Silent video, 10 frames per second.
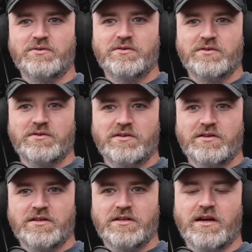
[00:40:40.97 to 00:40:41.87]
Yeah.
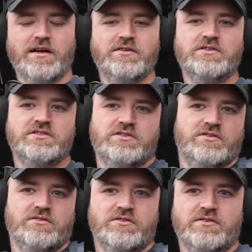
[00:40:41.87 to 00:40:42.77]
Yeah, you just
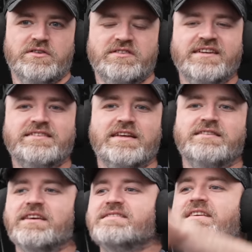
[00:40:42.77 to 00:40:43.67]

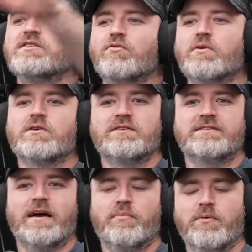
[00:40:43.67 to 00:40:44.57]
it's in the world at
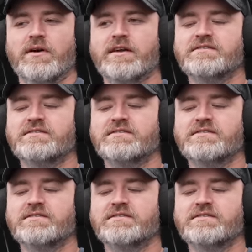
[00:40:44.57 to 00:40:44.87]
that point.